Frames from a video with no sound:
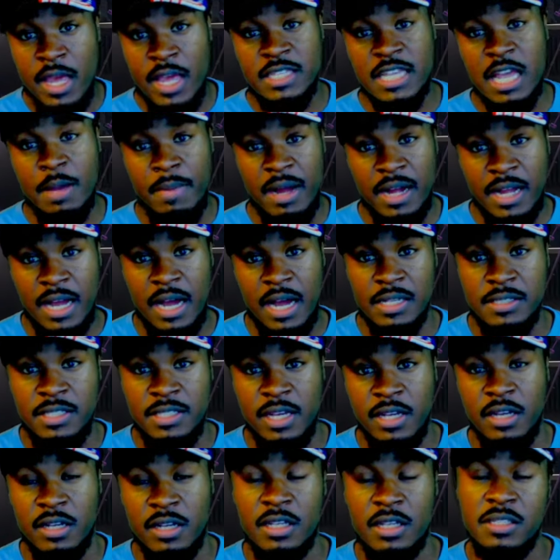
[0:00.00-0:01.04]
is how my
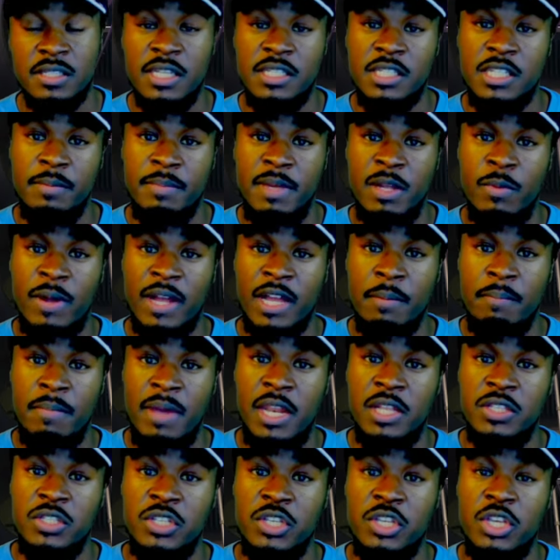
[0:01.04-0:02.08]
content could consistently be
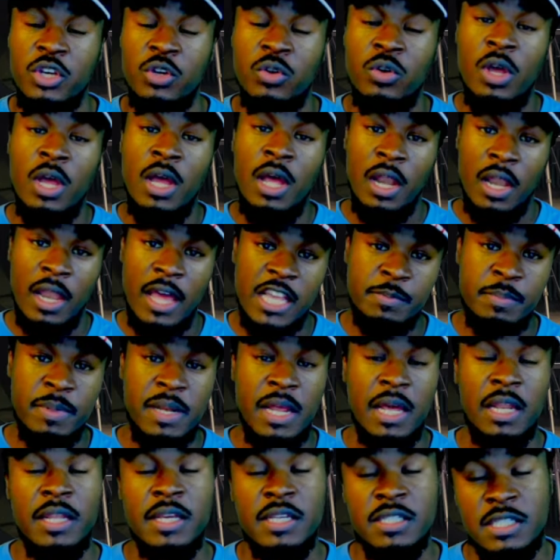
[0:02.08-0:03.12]
recommended to you. Last but
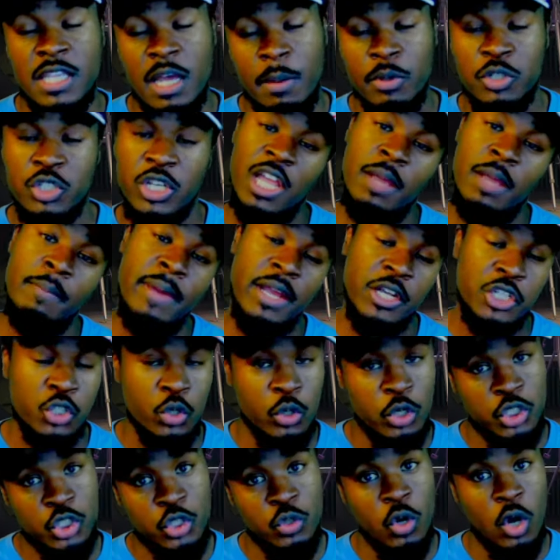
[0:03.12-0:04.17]
not least, double check and make
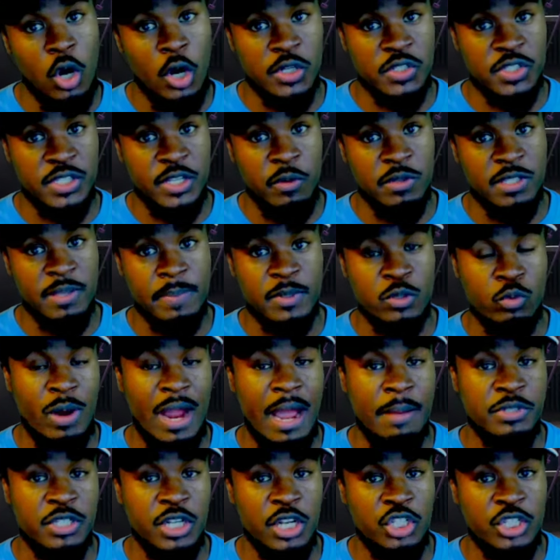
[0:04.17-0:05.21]
sure that you are still
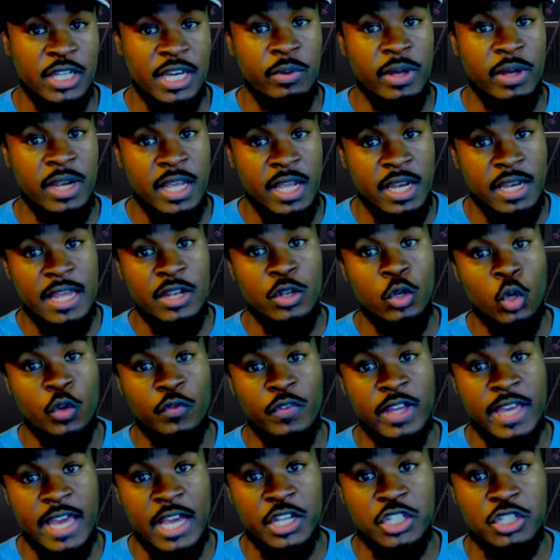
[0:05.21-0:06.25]
subscribed to the channel, and hitting that
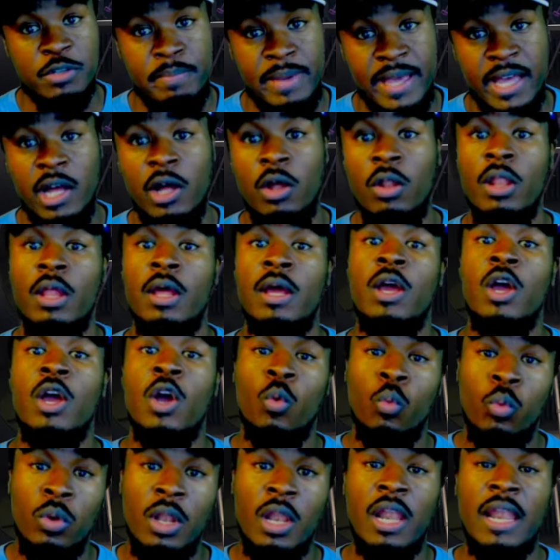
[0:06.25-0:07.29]
notification bell
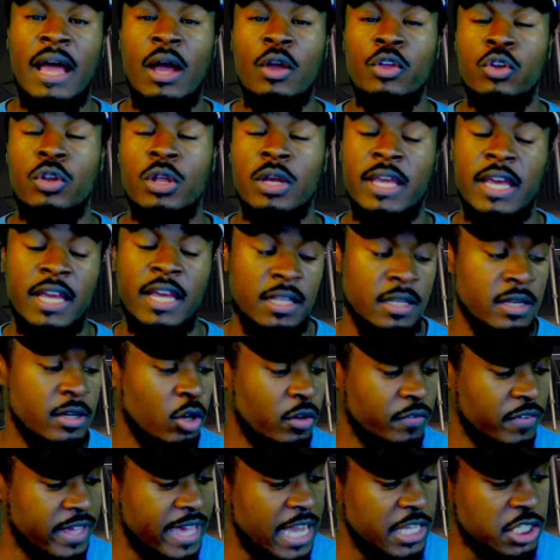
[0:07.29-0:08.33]
will allow you to get
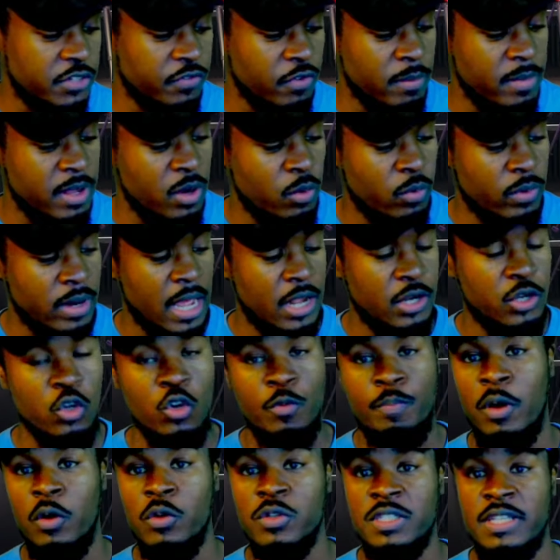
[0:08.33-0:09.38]
notifications from me when I
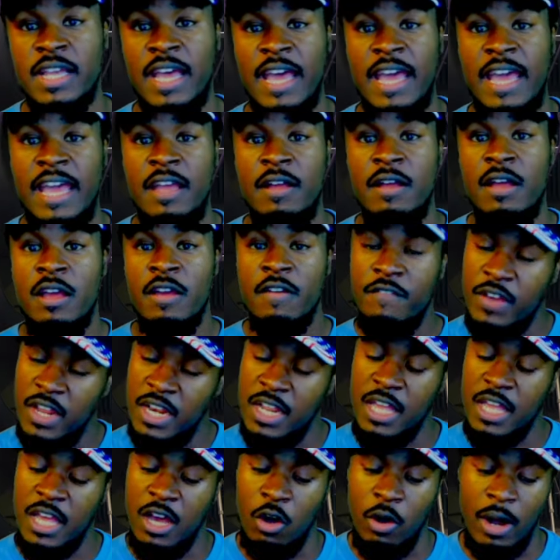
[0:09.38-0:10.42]
do post a
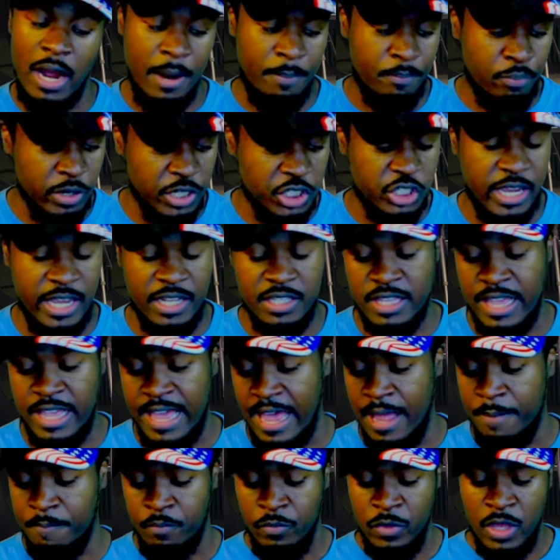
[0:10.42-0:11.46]
video. I appreciate
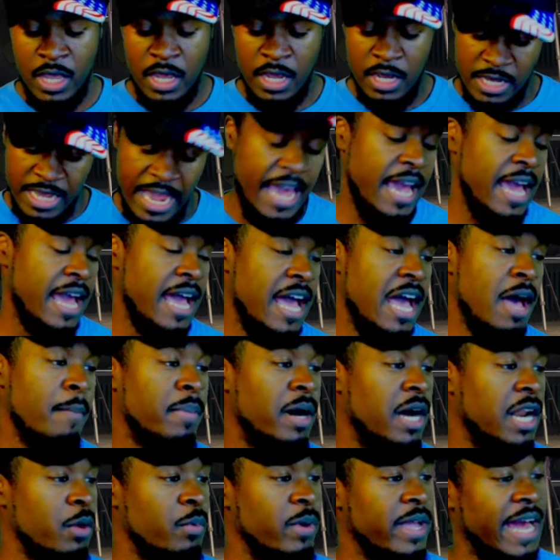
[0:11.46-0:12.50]
that. Yeah,
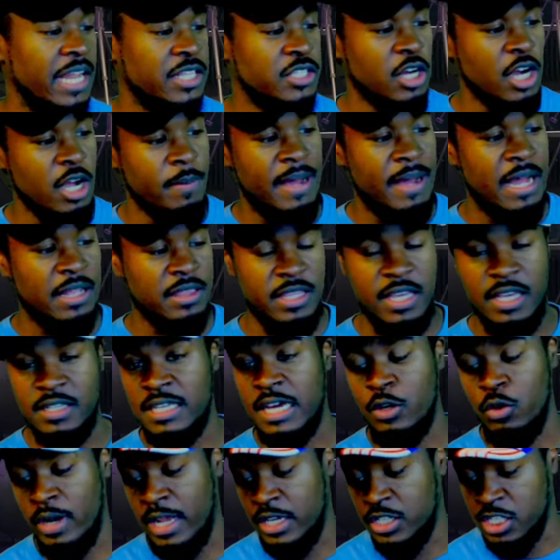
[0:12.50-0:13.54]
buddy, we got to talk about this.
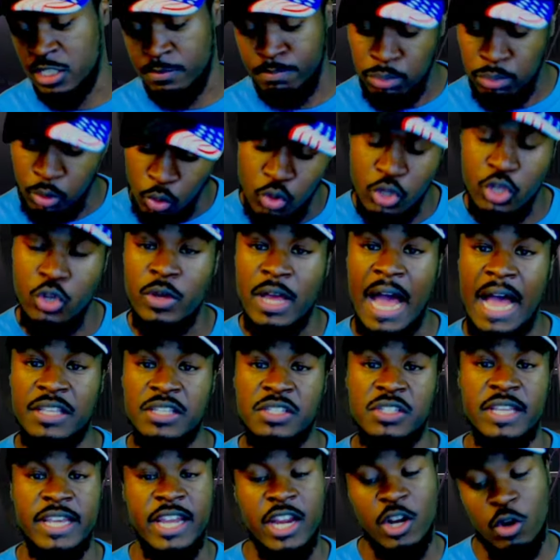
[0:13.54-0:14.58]
I know that just blew you
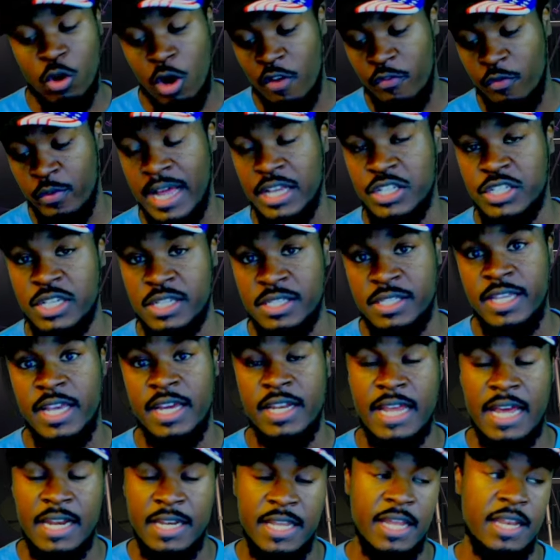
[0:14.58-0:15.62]
guys' ear off when I just
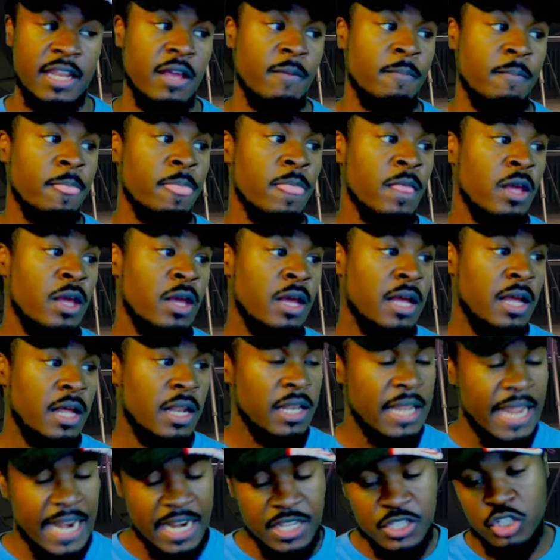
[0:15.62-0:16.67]
did that, didn't it?
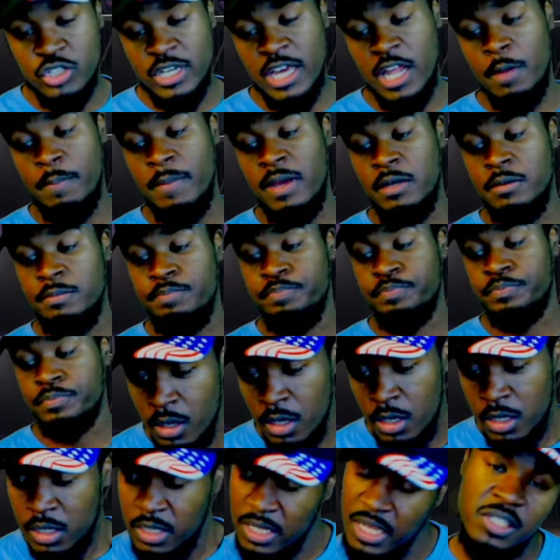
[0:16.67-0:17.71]
Ladies and gentlemen,
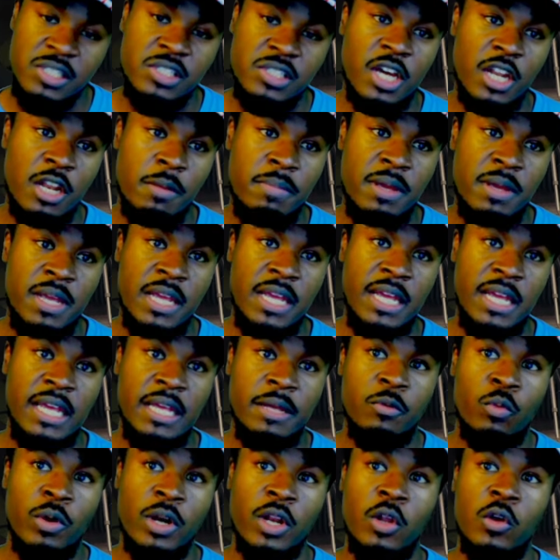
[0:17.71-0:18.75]
this is going to
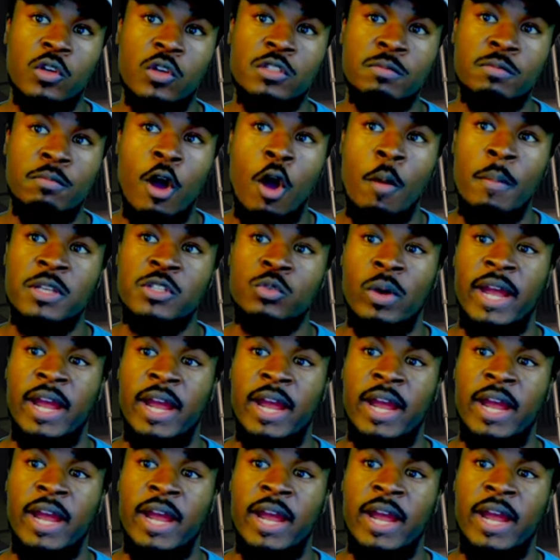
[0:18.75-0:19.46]
be one of those moments